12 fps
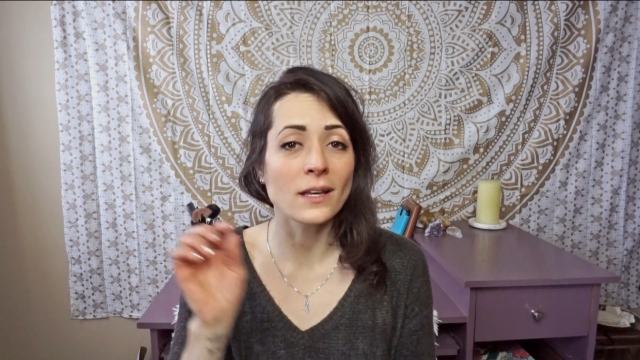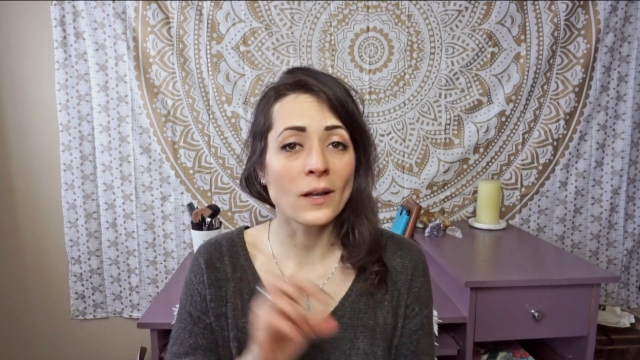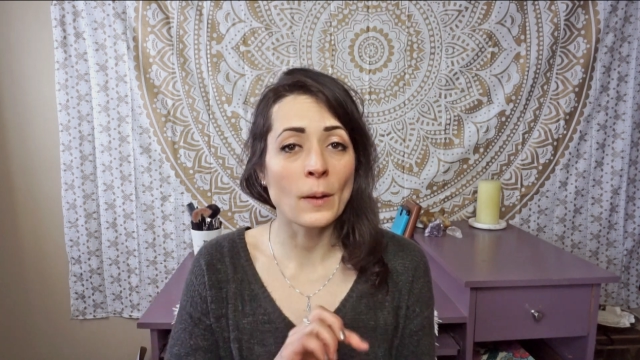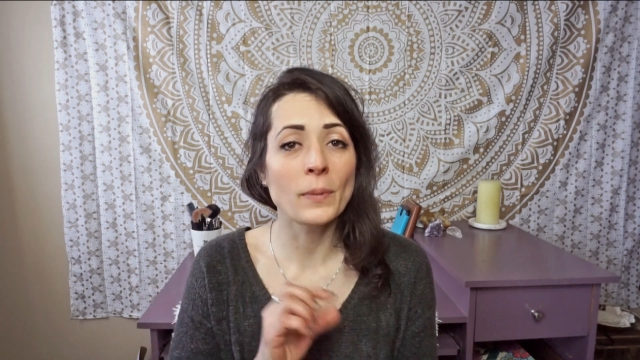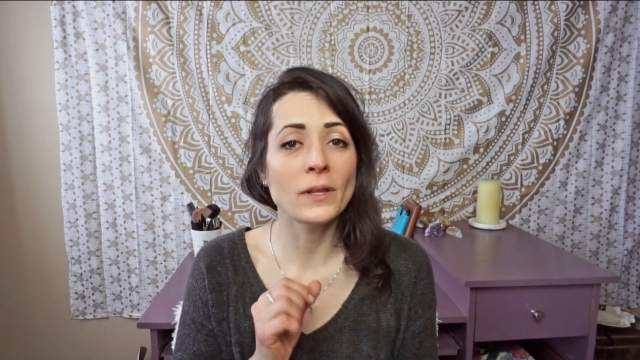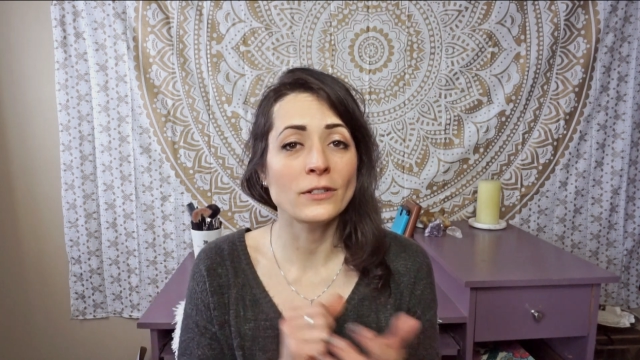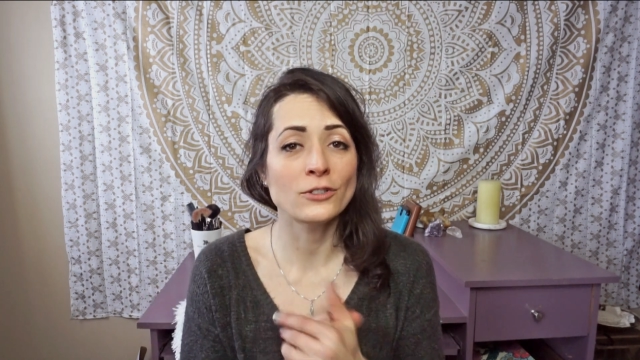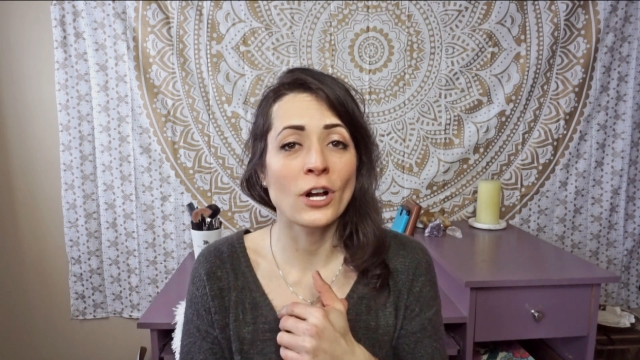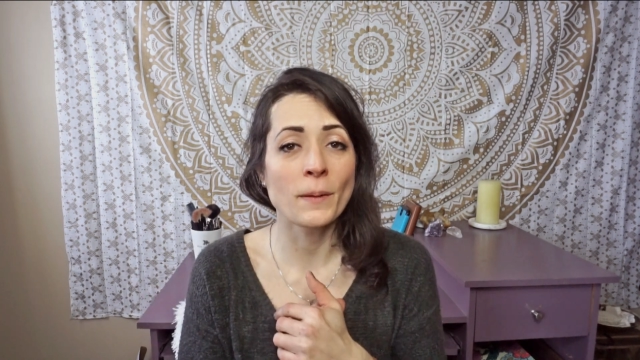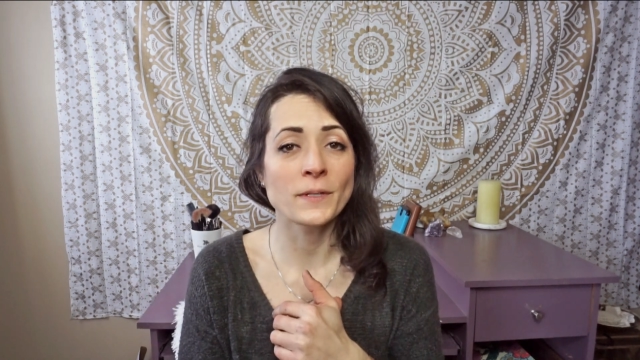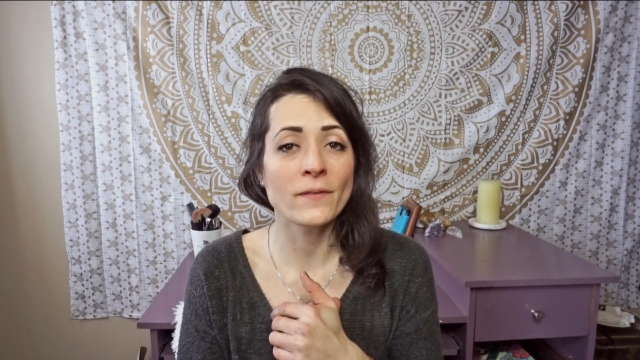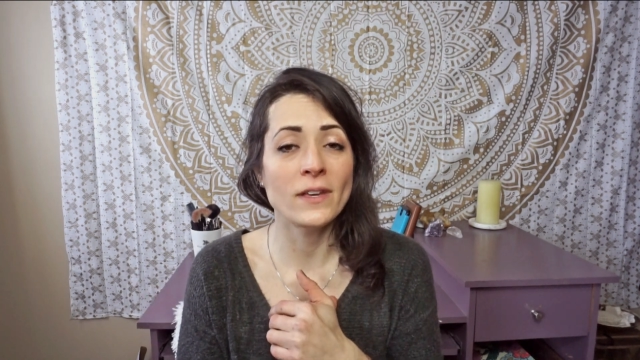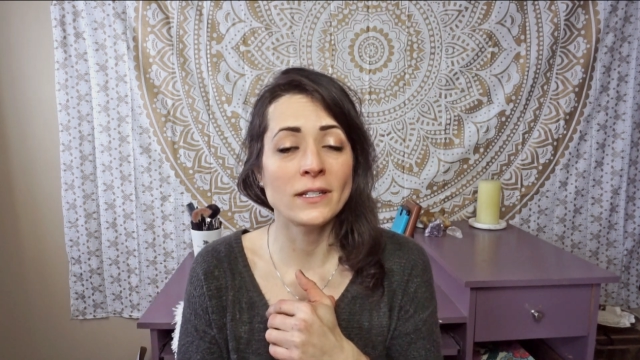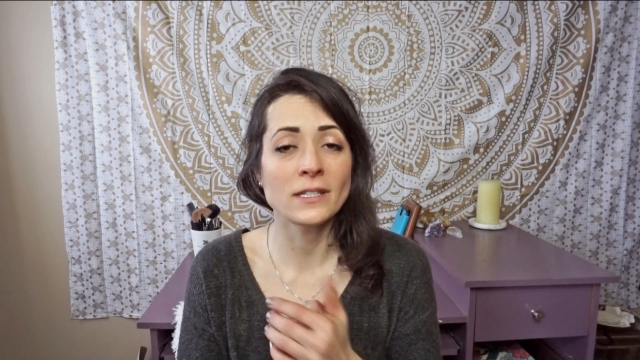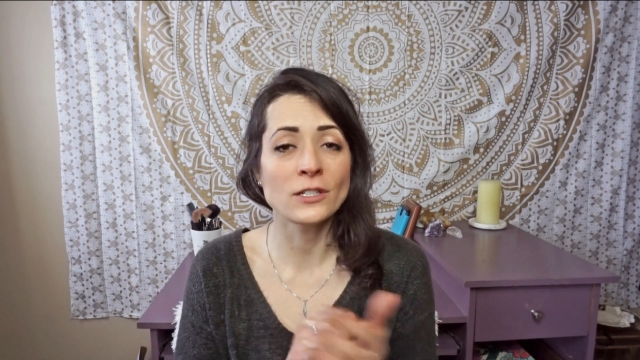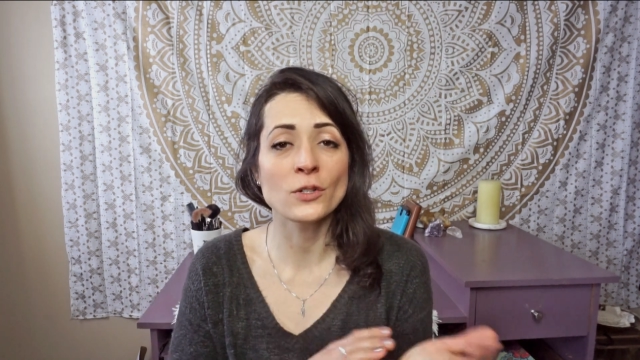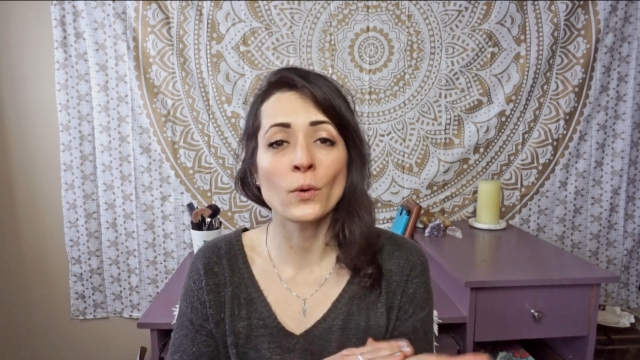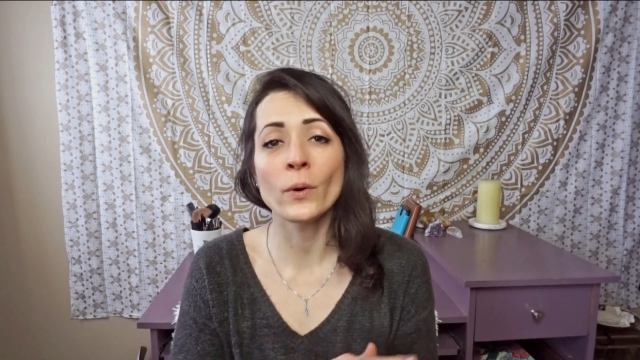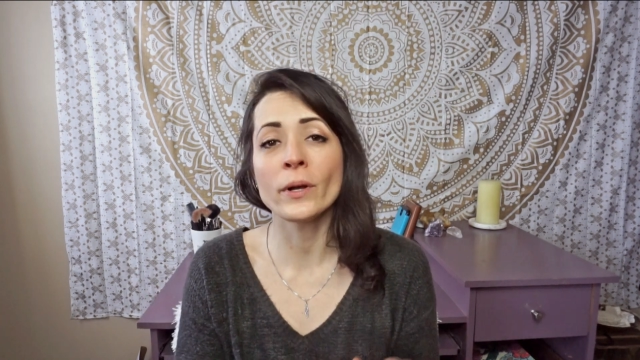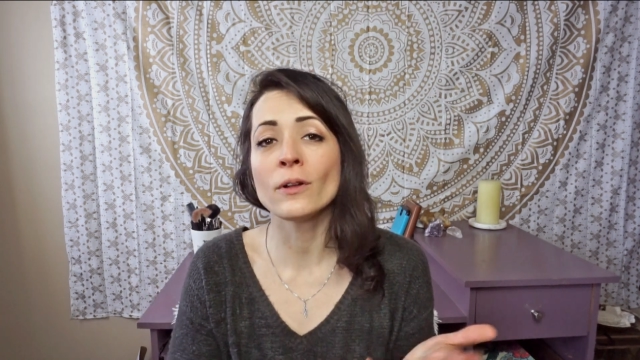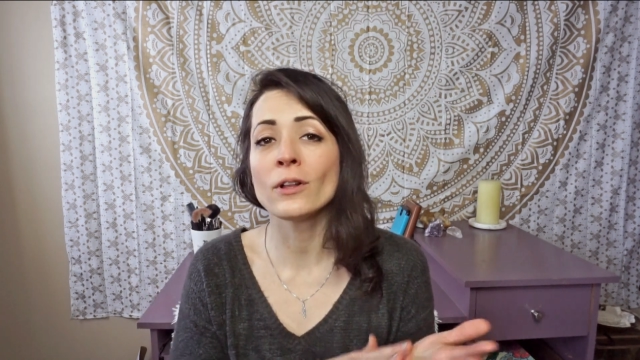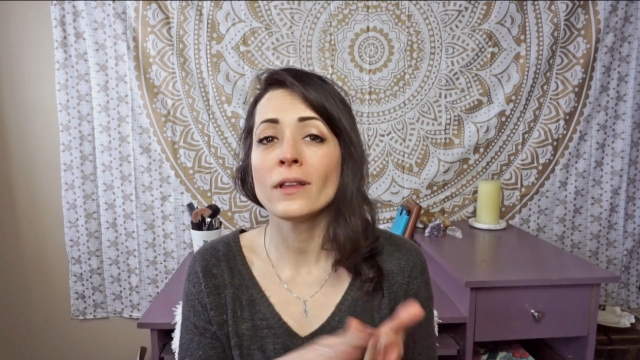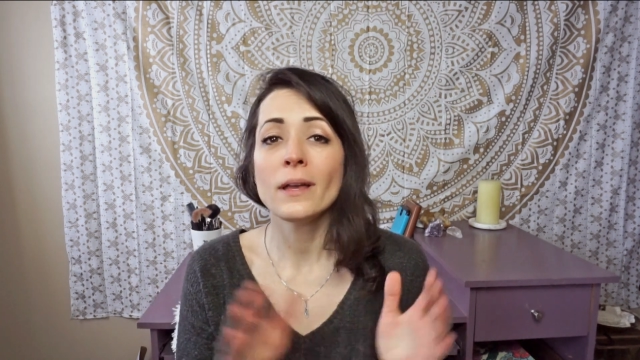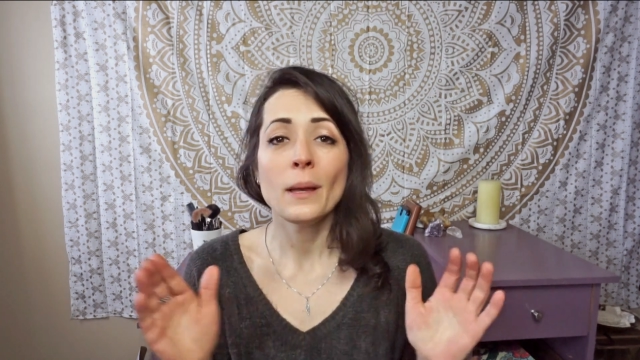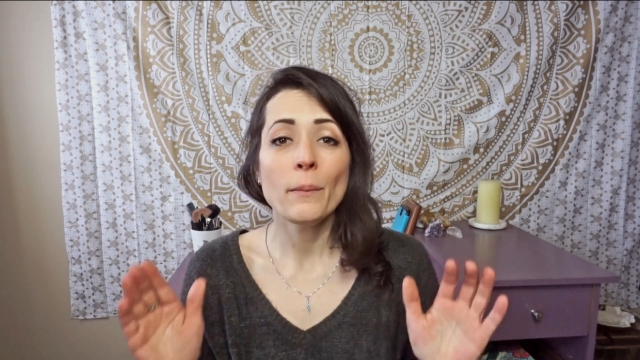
a couple of drops of the essential oil,